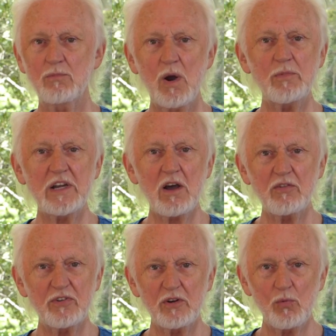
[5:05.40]
when we go
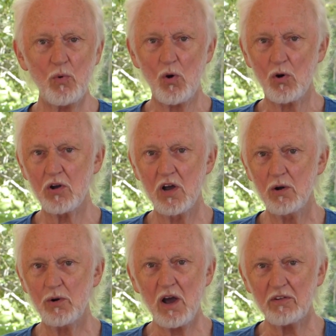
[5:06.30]
for a walk,
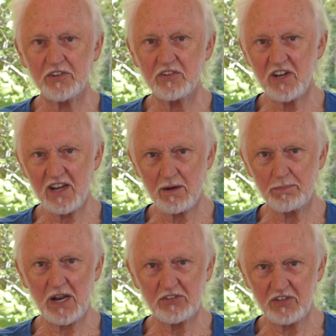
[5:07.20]
we often take a
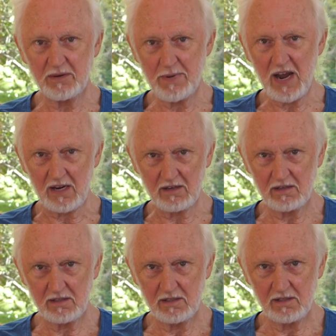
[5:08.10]
plastic bag.
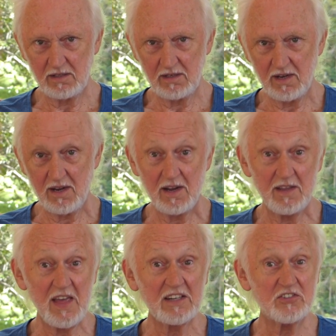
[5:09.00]
And
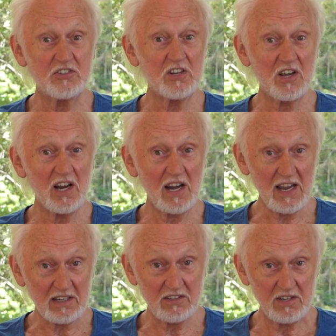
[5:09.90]
that's to
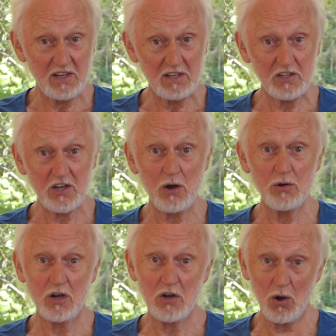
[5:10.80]
collect the
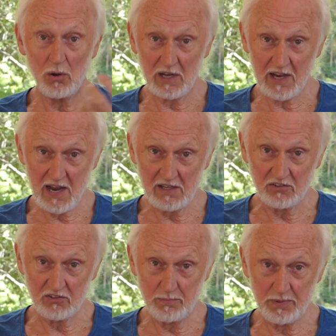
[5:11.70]
Coca-Cola
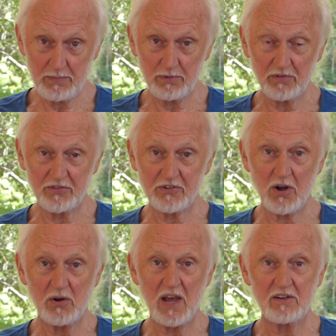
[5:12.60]
cans that people have
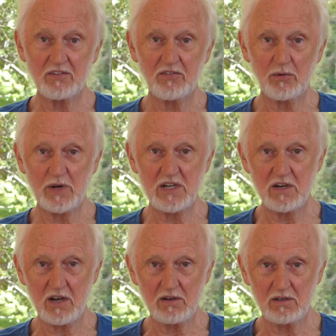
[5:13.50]
thrown out of the
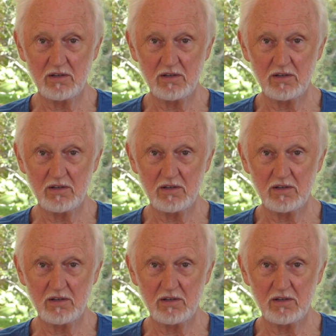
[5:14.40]
window.